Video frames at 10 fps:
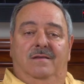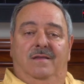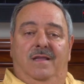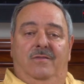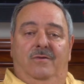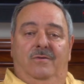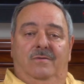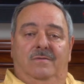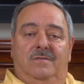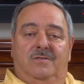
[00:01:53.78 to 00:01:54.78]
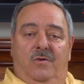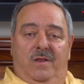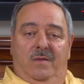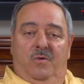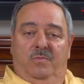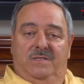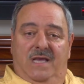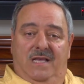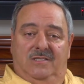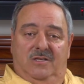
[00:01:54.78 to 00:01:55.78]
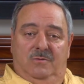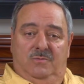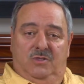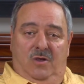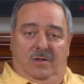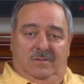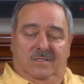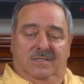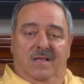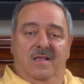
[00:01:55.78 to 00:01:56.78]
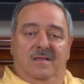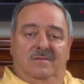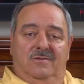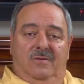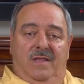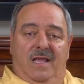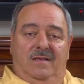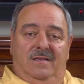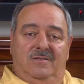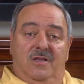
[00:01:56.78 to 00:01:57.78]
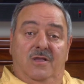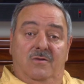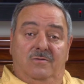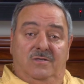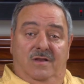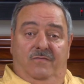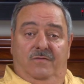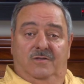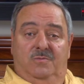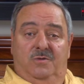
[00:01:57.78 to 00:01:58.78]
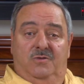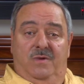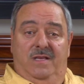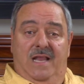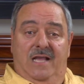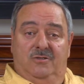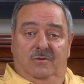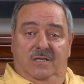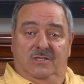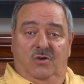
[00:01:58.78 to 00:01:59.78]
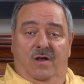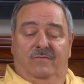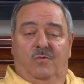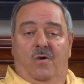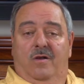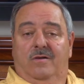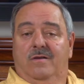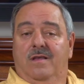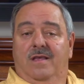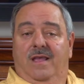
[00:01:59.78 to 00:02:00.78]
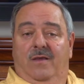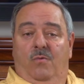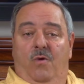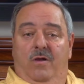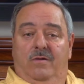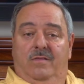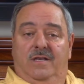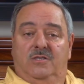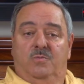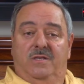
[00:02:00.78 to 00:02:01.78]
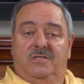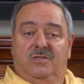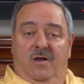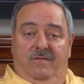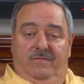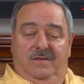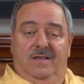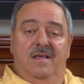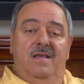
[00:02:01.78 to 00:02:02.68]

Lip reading: either sodium or potassium salts. So that is a huge difference between naturally soft water and water that has been softened.